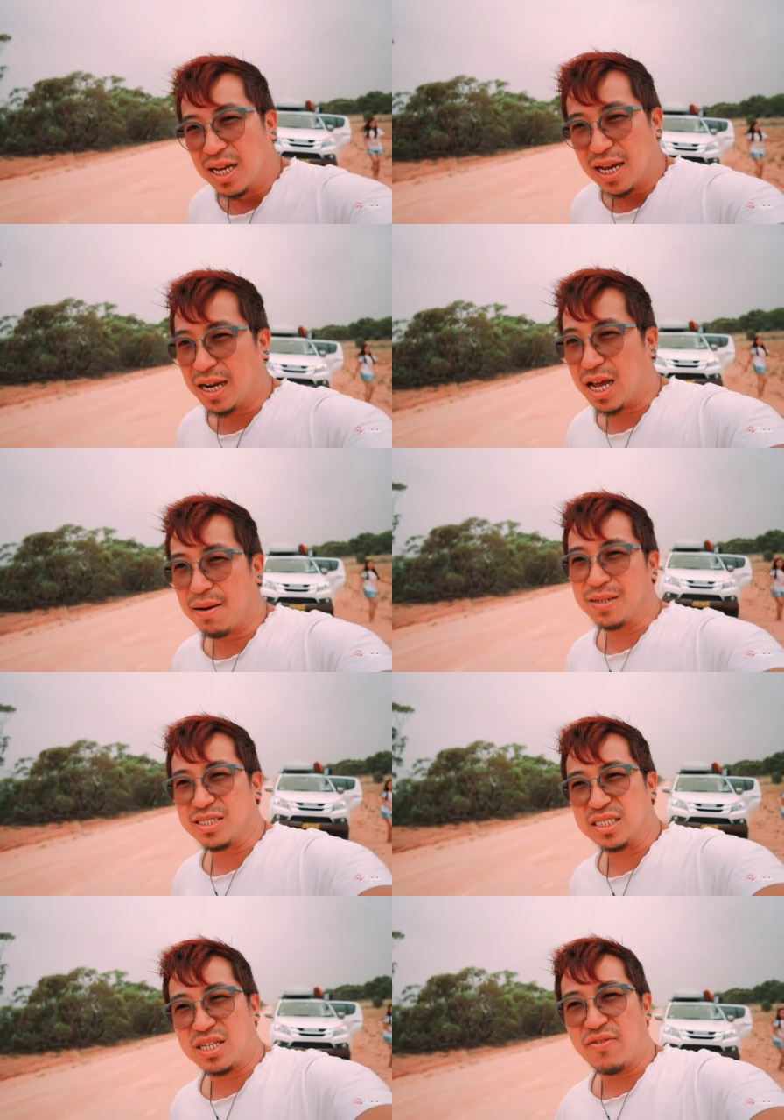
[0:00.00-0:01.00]
And now about
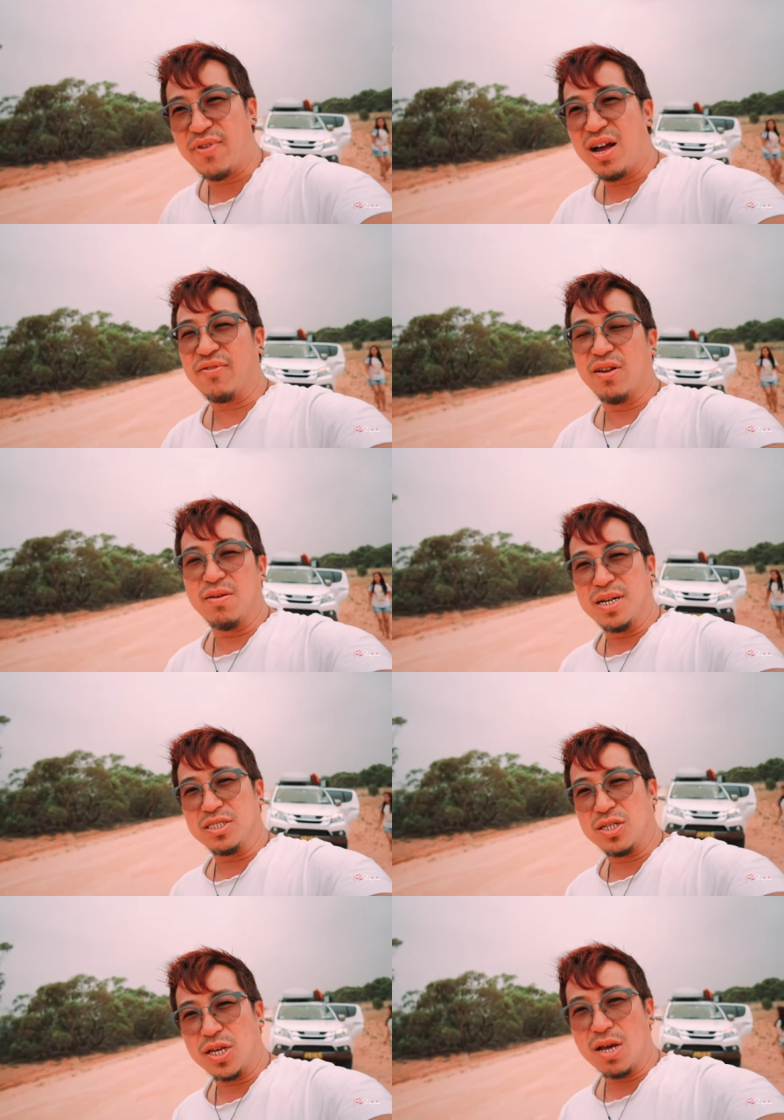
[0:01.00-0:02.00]
65
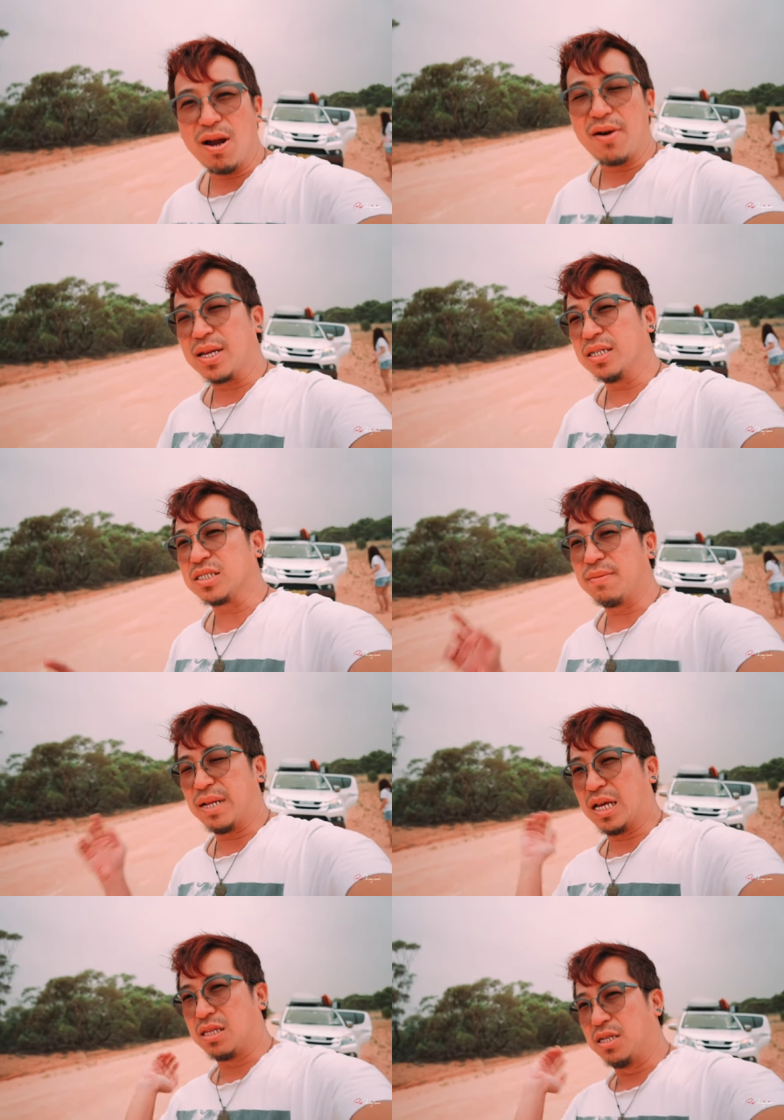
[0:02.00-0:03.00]
kilometers to go, I reckon it's gonna be
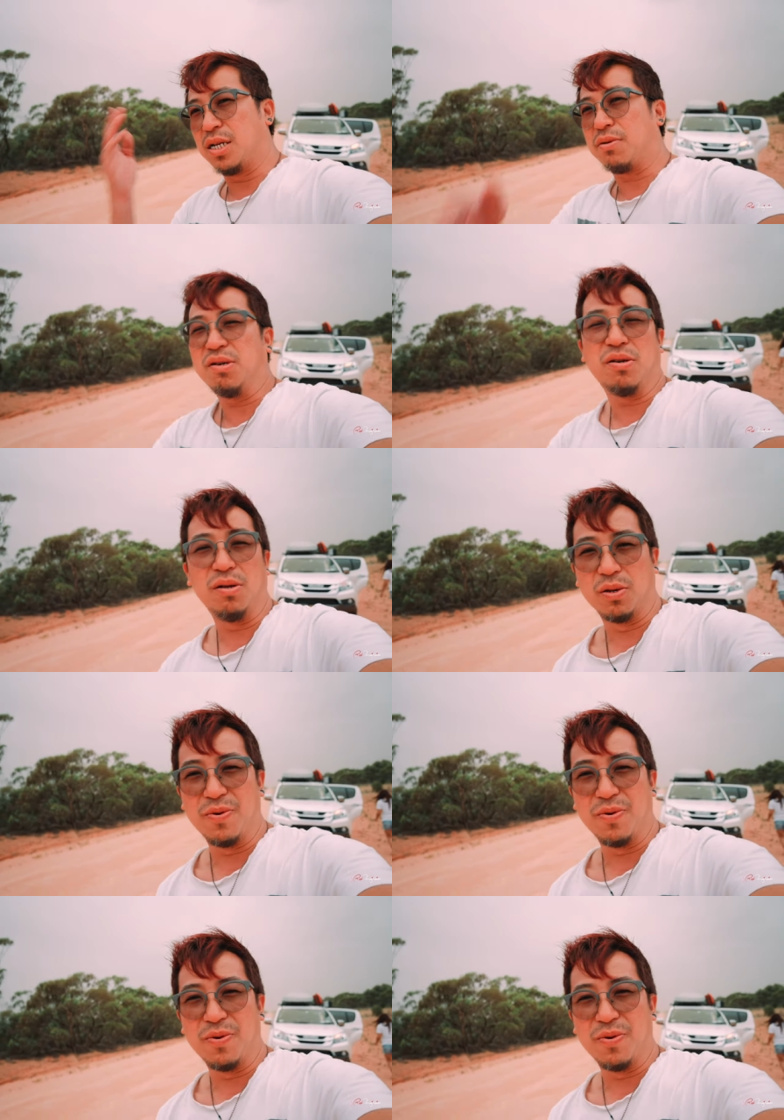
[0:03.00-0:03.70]
like dirt road all the